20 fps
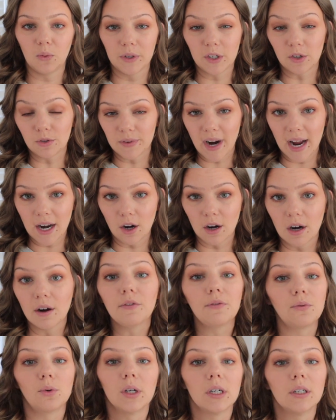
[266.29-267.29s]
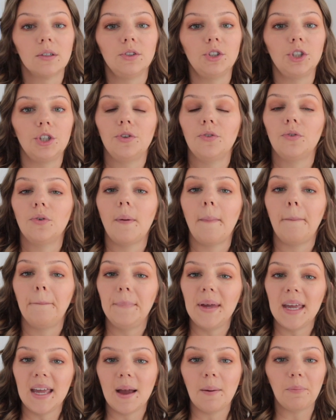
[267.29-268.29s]
RealWriter
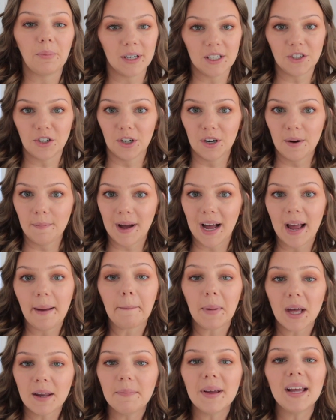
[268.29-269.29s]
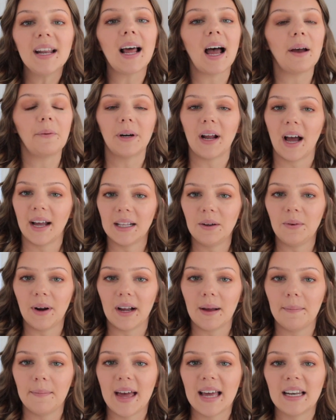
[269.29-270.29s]
402B printer by MUNBYN, I would highly
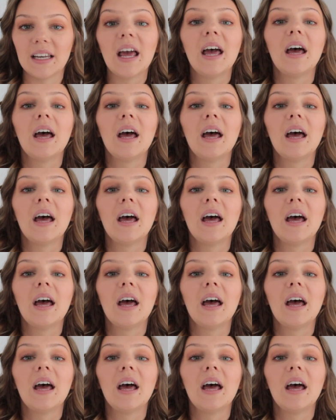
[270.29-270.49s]
recommend